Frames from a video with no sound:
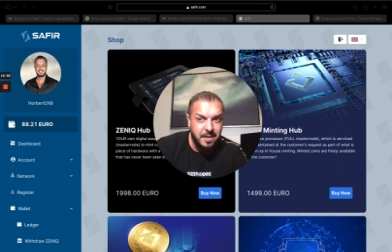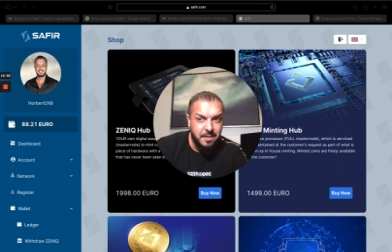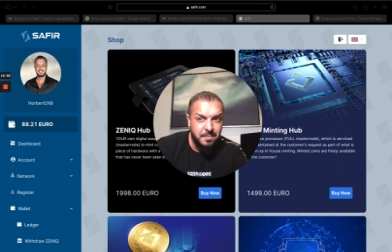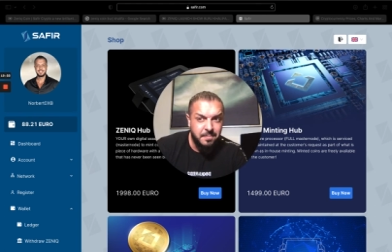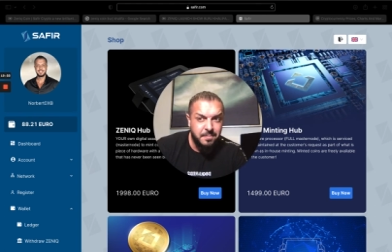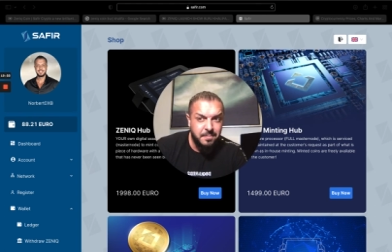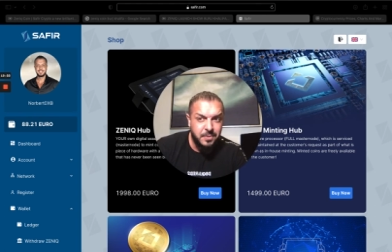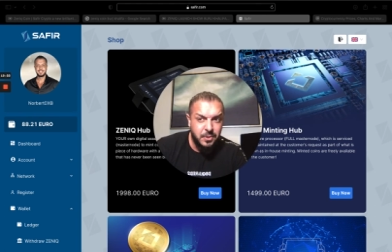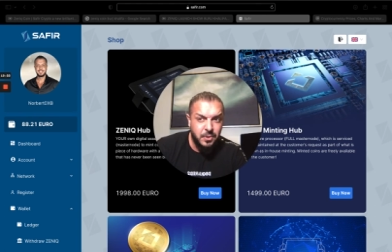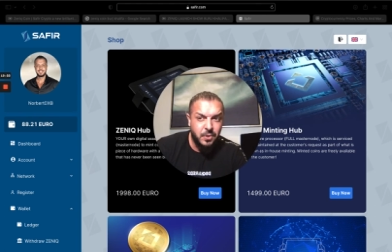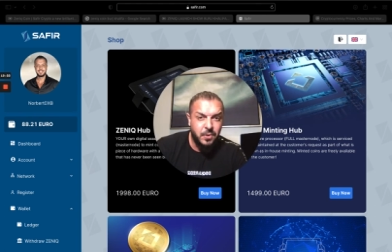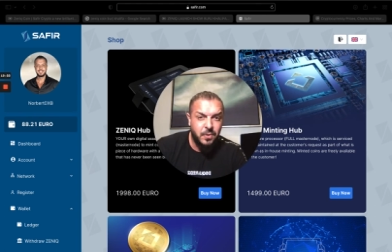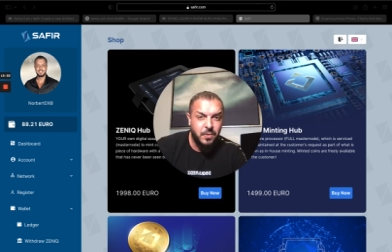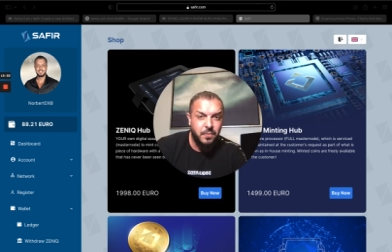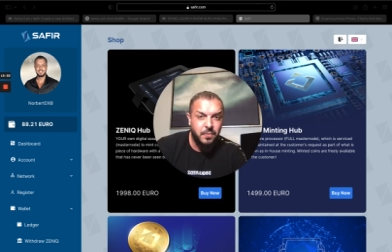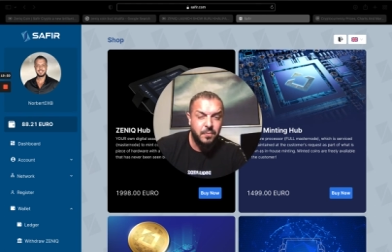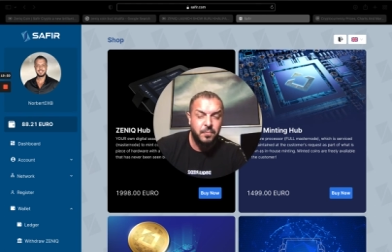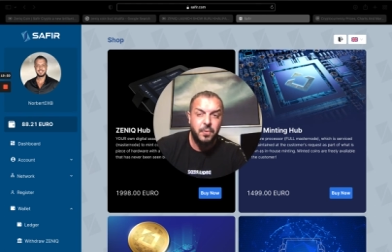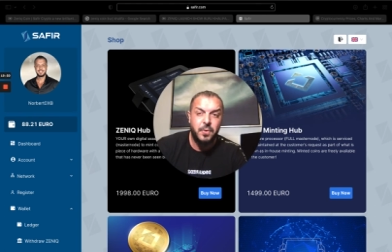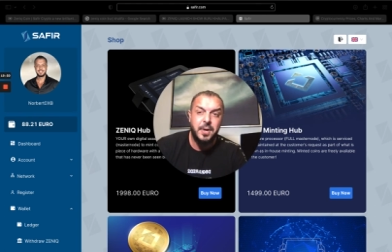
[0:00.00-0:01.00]
So
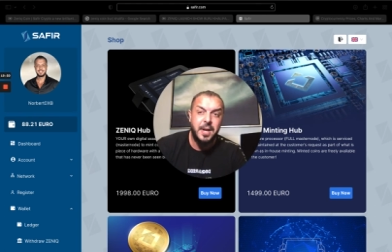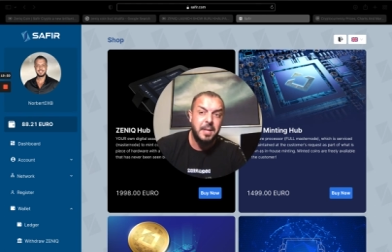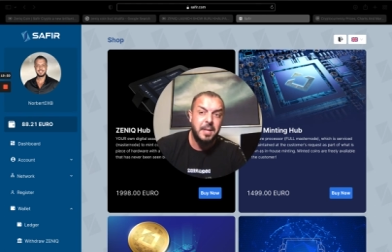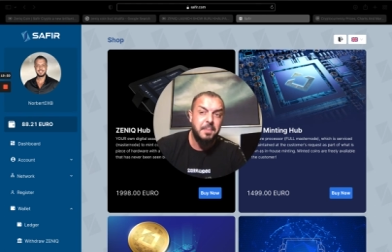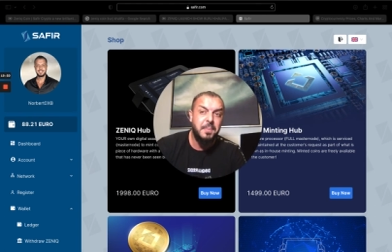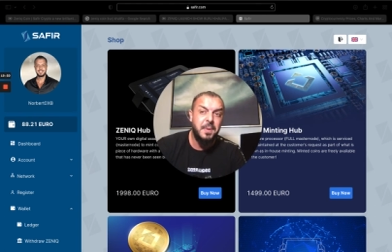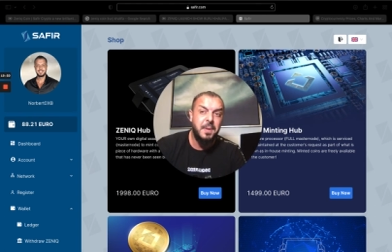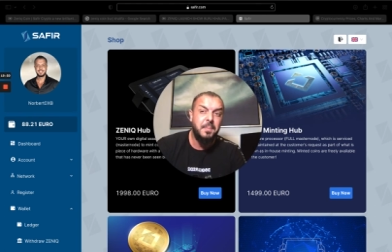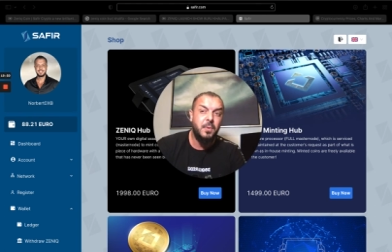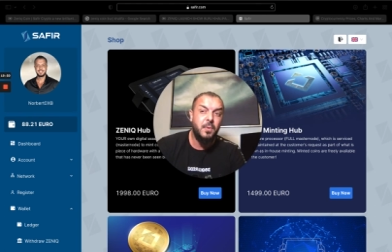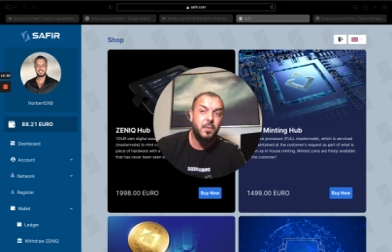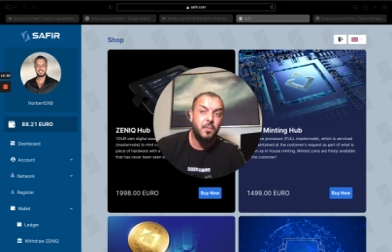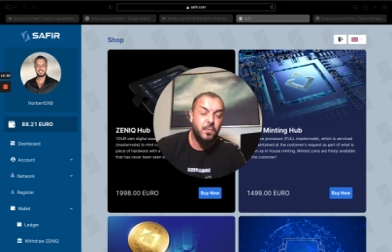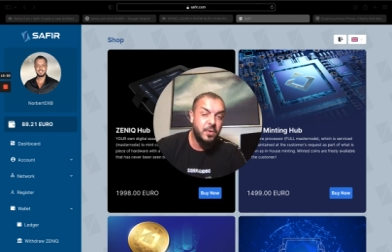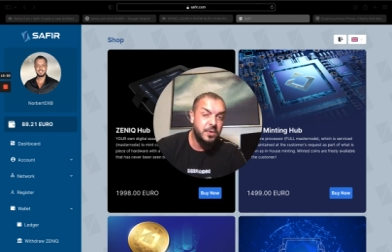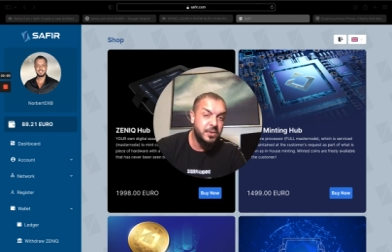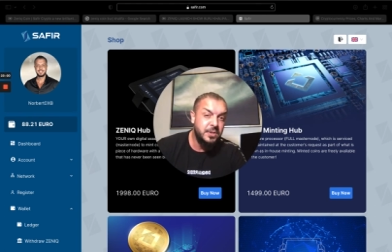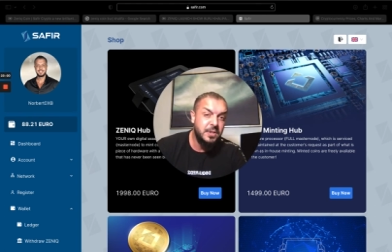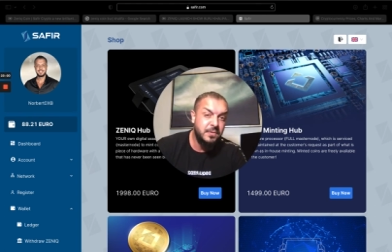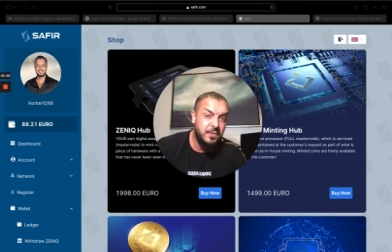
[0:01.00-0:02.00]
for that people who watch
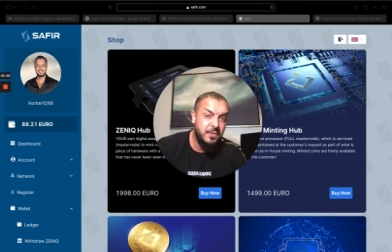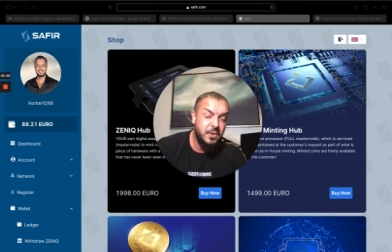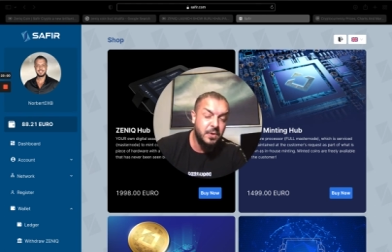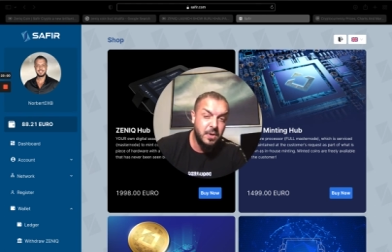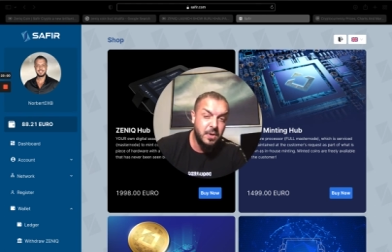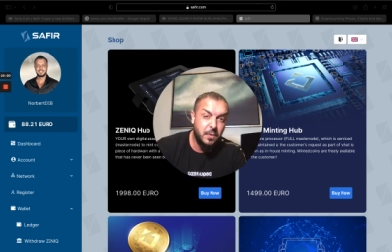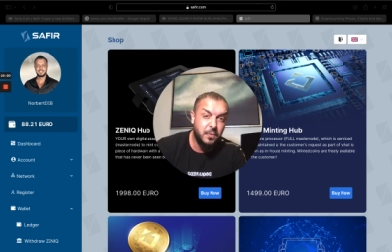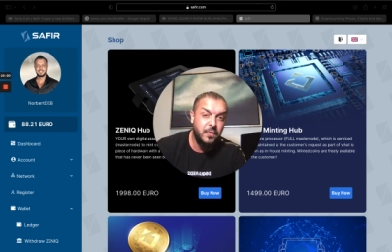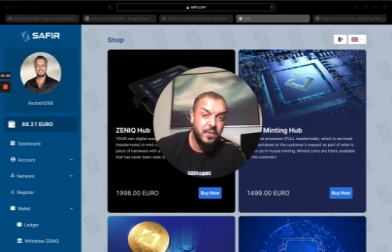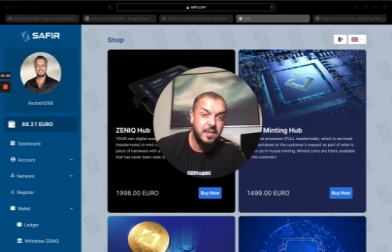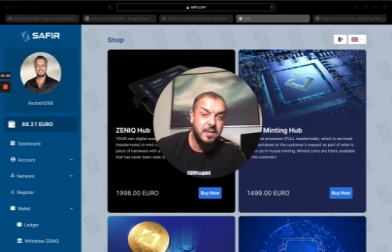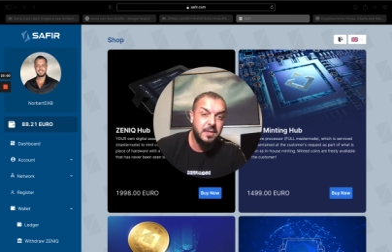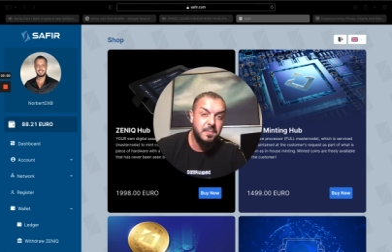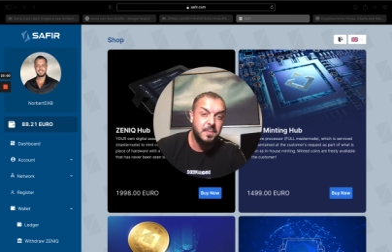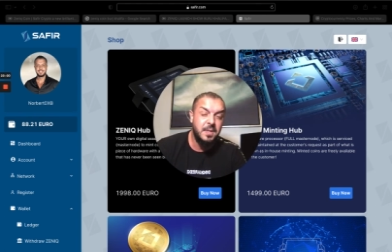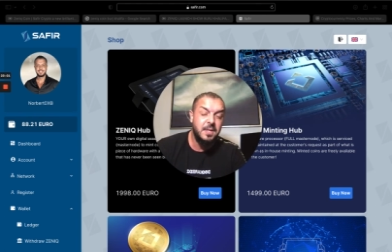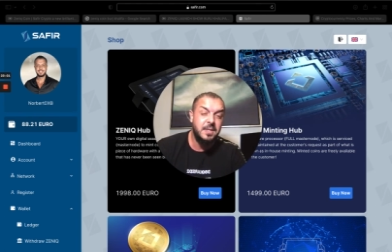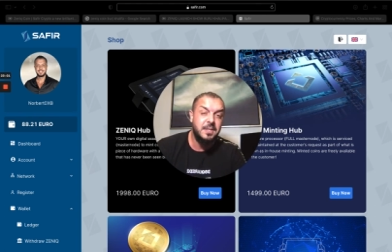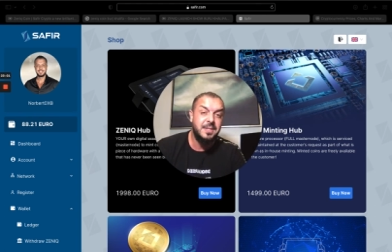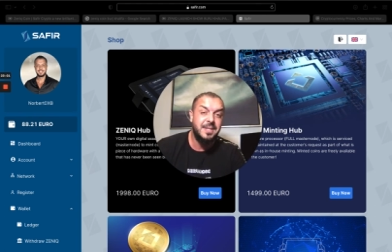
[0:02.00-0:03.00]
this video now 20
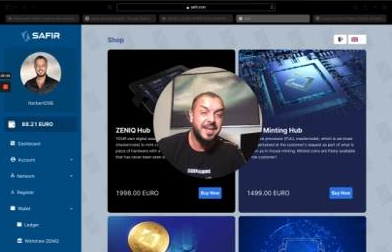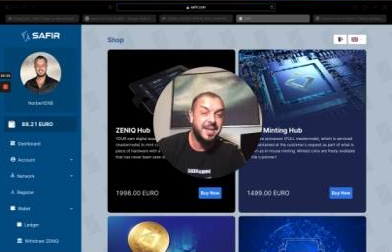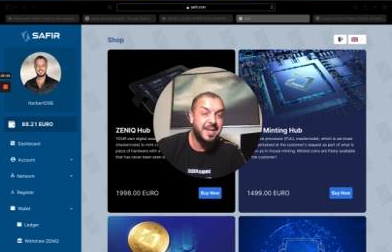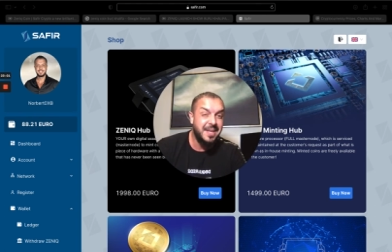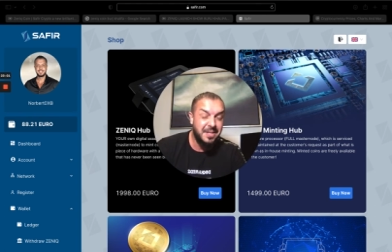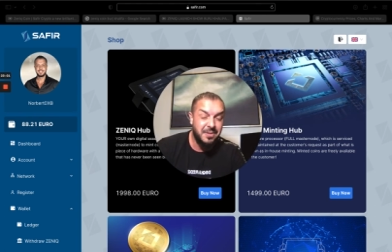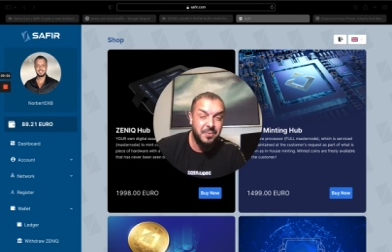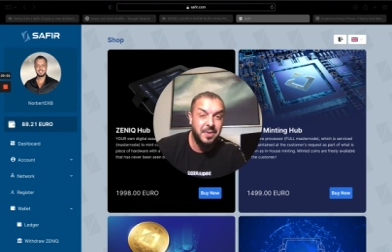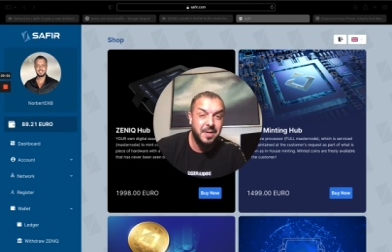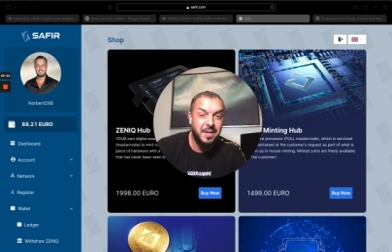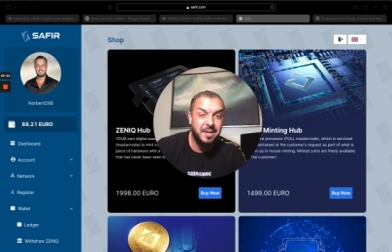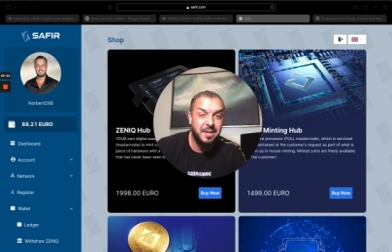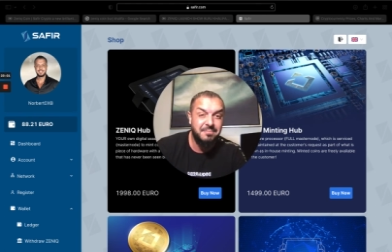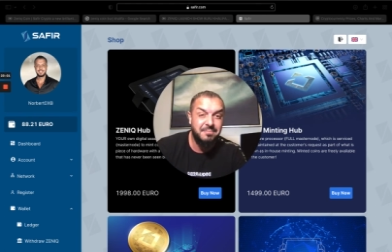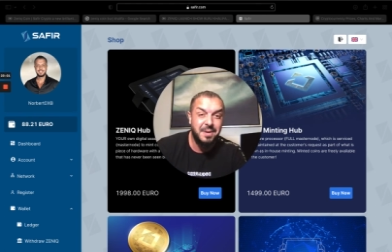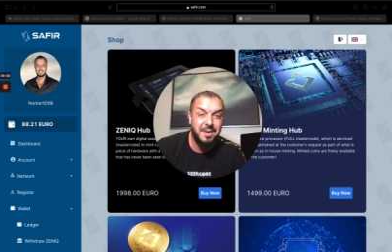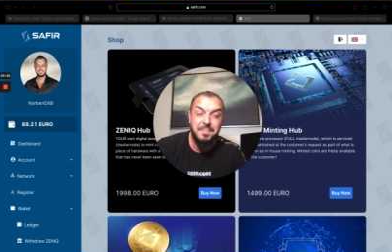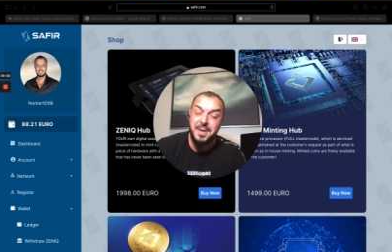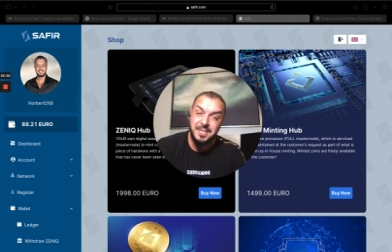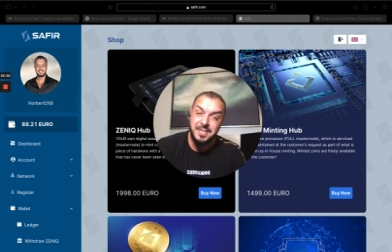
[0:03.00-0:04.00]
minutes, they get really
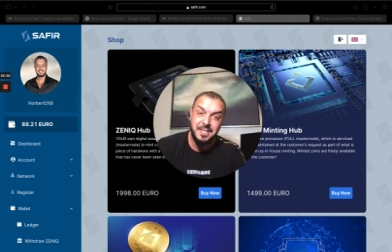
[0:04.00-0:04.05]
amazing